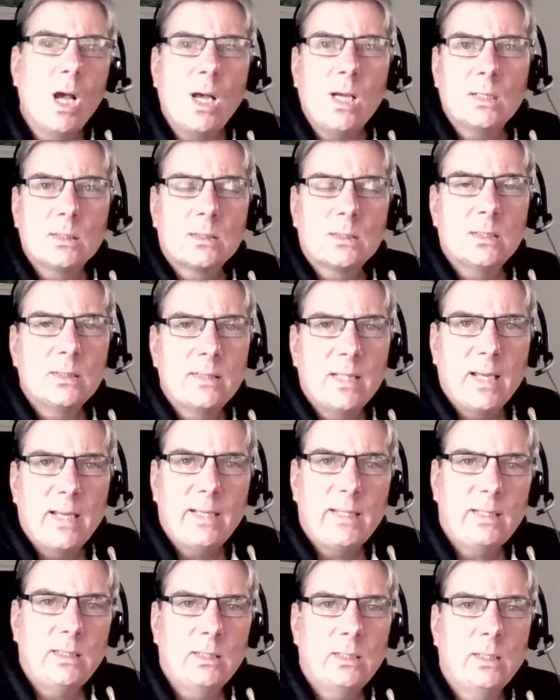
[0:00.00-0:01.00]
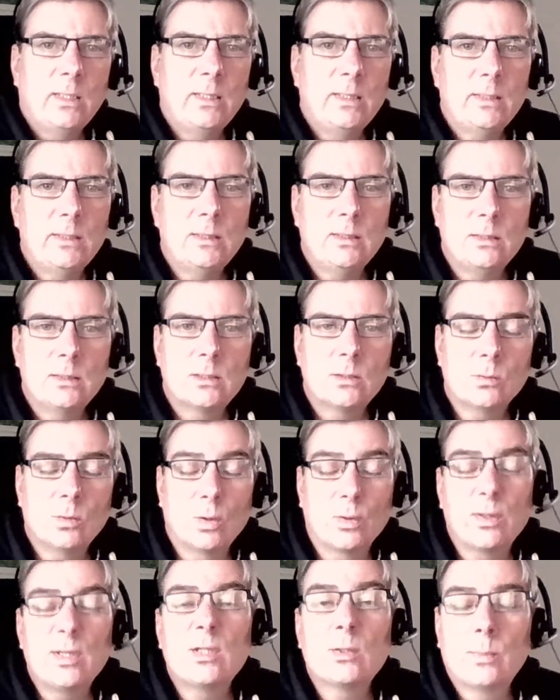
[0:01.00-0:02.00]
Today is,
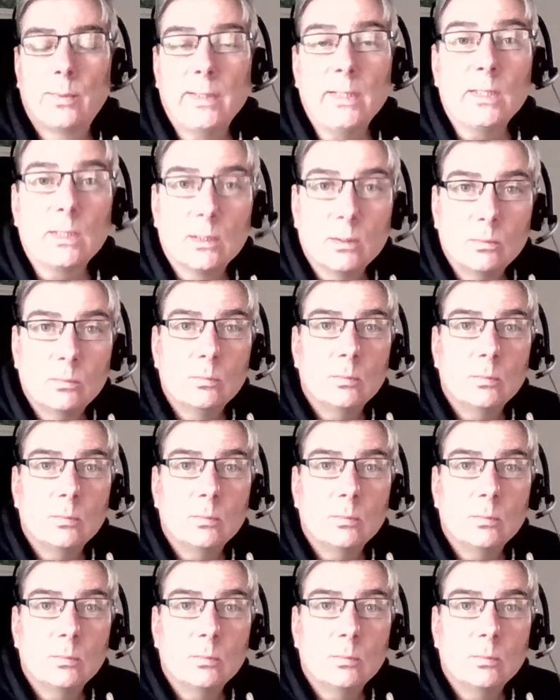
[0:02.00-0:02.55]
or this week